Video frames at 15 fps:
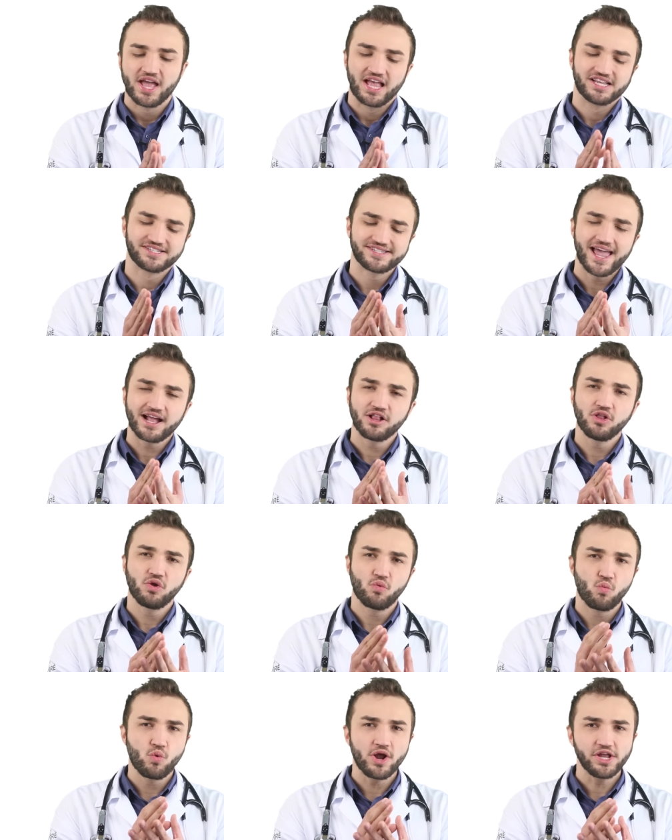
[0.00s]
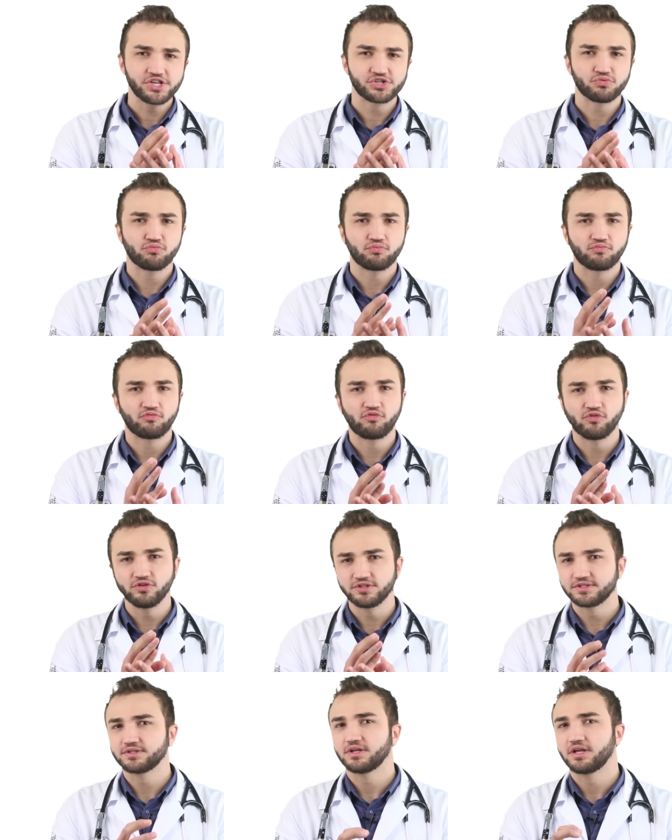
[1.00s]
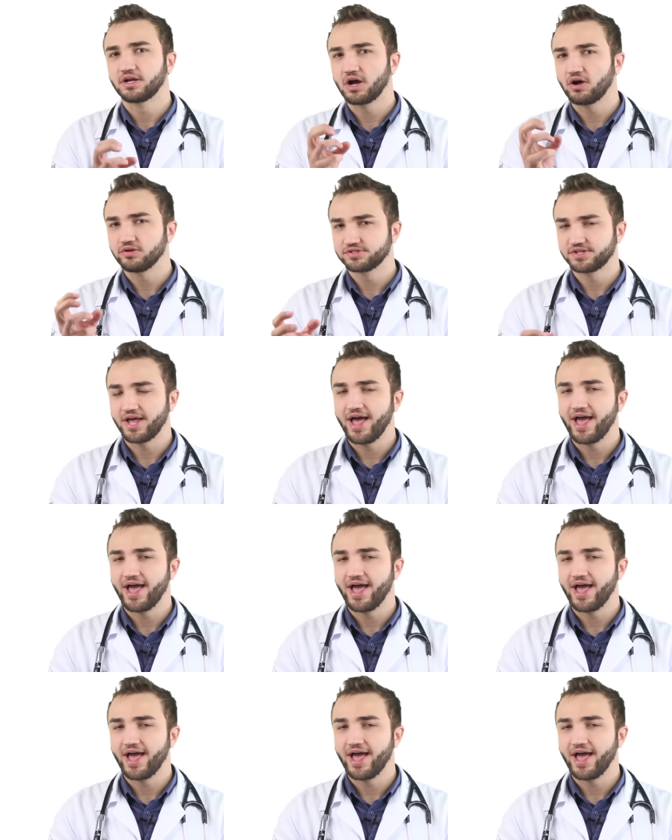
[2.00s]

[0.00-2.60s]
exactly which food causes